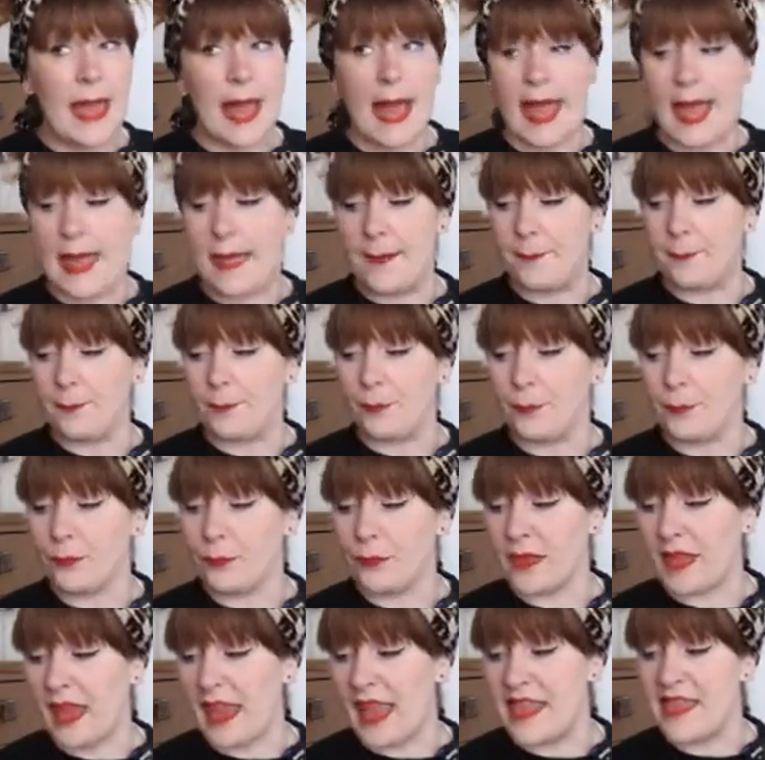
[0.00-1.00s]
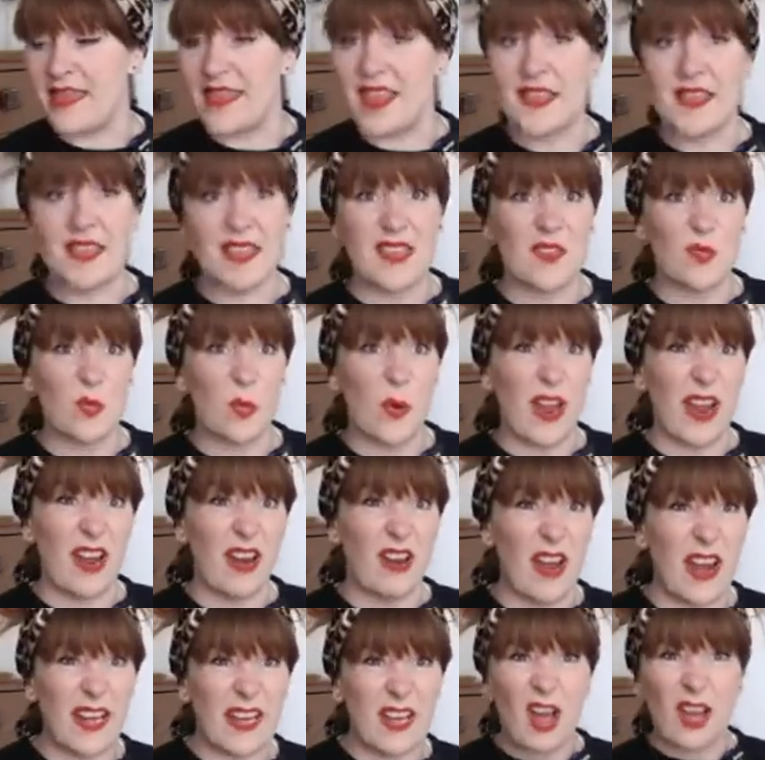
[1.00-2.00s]
And this is
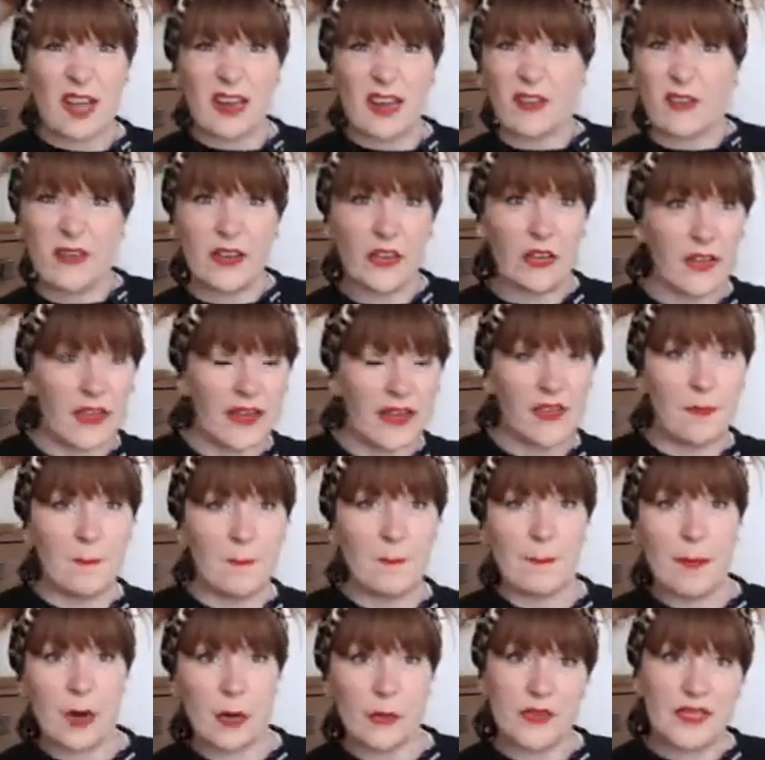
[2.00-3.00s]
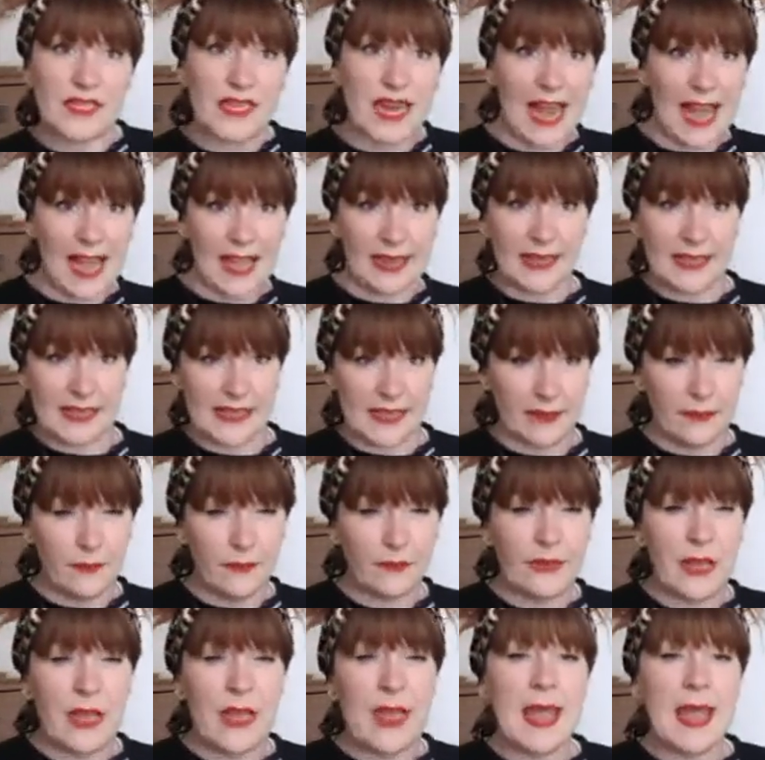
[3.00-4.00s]
where I kind of feel like the most active.